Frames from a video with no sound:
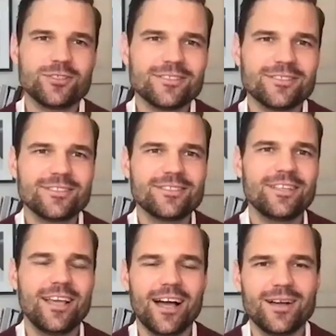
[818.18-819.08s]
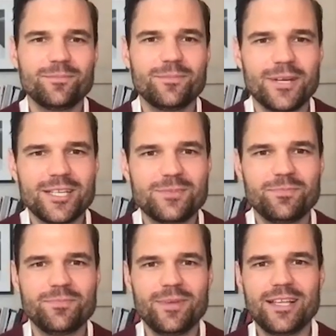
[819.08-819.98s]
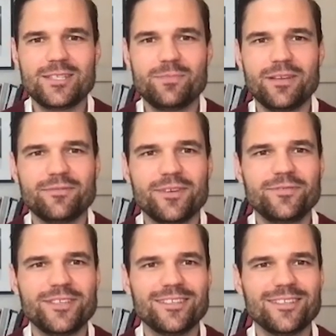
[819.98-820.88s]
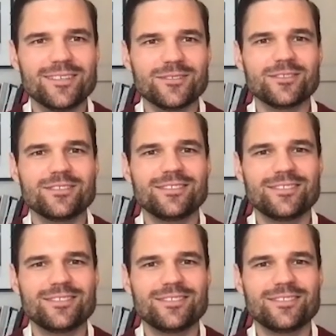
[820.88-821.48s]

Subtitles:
True. Yeah, but it's been 15 years.